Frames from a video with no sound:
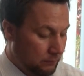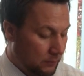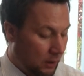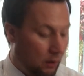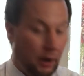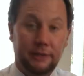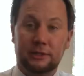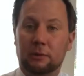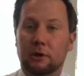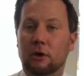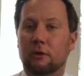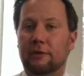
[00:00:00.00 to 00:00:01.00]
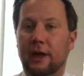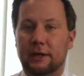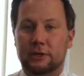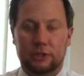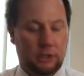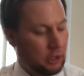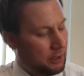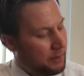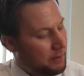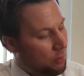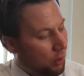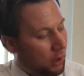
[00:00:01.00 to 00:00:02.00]
All right, so we're gonna go over that just a little
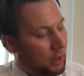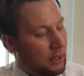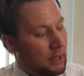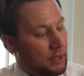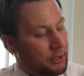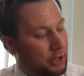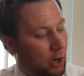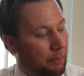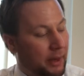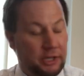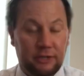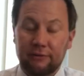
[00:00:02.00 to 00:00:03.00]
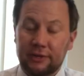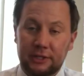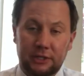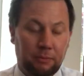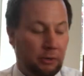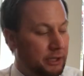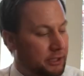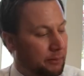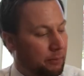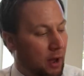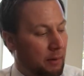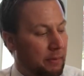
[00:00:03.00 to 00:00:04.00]
bit more. So patient visits, pretty
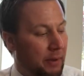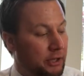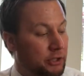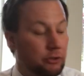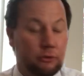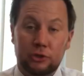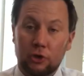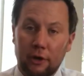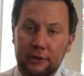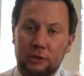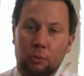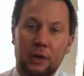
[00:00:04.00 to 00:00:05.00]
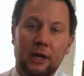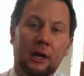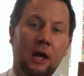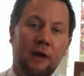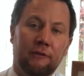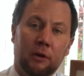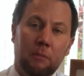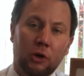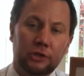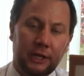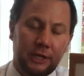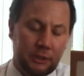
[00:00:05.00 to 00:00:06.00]
simple. How many patients you saw this week? If you're a
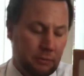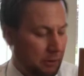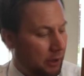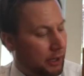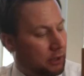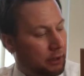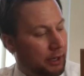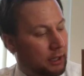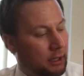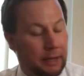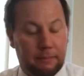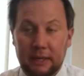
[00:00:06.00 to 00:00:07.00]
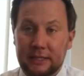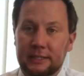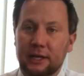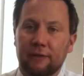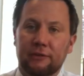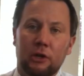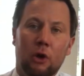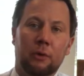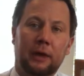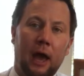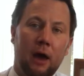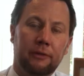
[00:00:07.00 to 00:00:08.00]
multidisciplinary clinic like myself, you
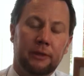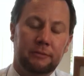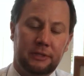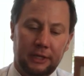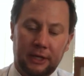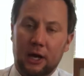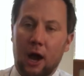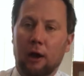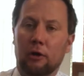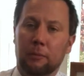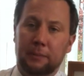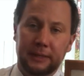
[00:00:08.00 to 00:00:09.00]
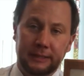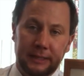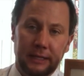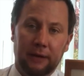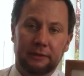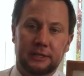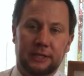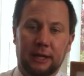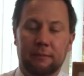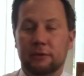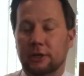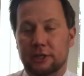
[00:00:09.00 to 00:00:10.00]
don't count them seeing chiro PT on the
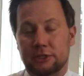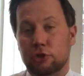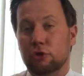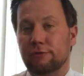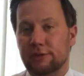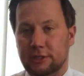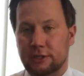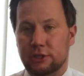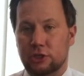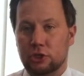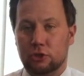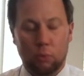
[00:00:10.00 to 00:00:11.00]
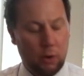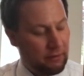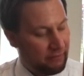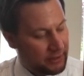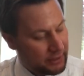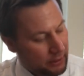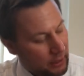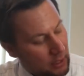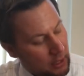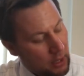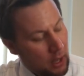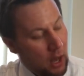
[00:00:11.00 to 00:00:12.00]
same as two visits. It's just one visit.
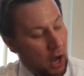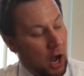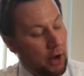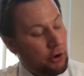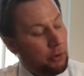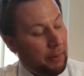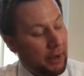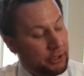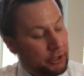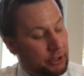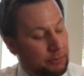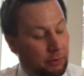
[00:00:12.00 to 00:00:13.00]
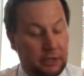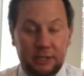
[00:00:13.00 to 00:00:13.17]
New patients, pretty